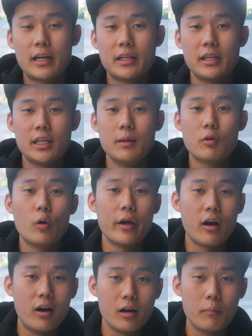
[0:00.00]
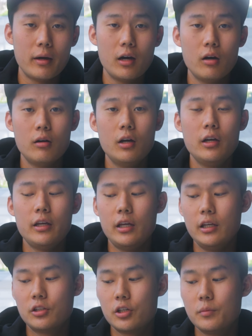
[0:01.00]
I can keep going on about
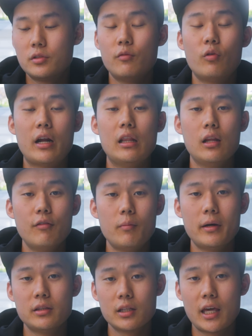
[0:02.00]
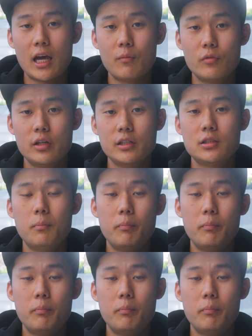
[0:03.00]
in terms of what I love about the cameras,